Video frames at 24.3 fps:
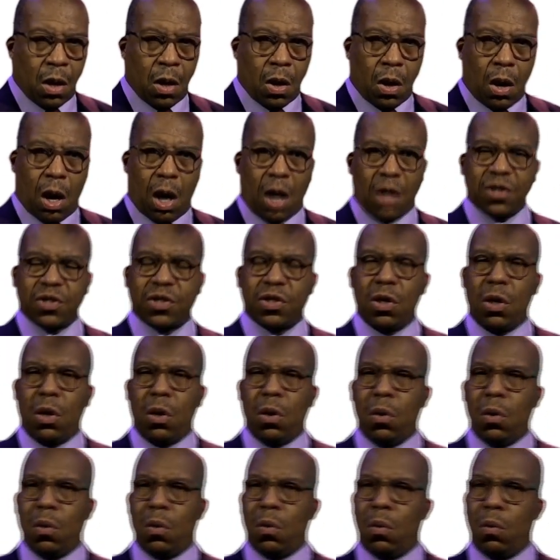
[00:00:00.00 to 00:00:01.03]

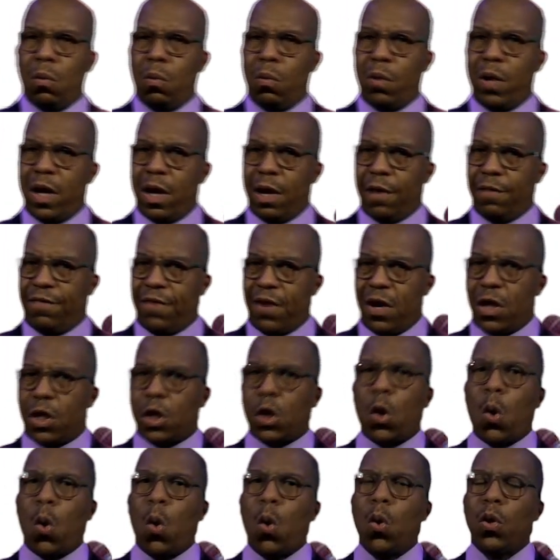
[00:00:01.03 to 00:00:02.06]
Also, we are very
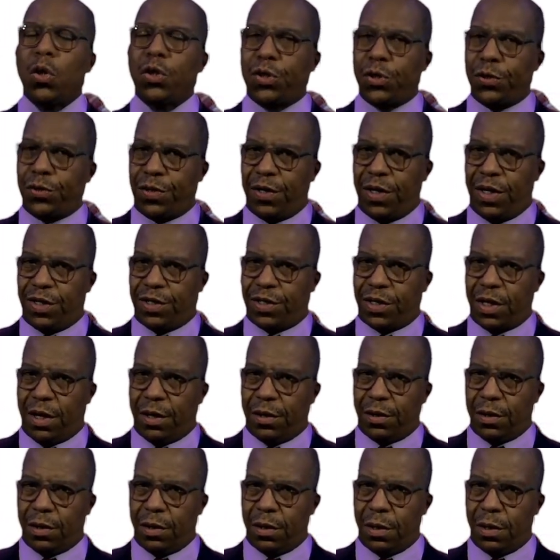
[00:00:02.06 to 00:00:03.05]
cordial to each other.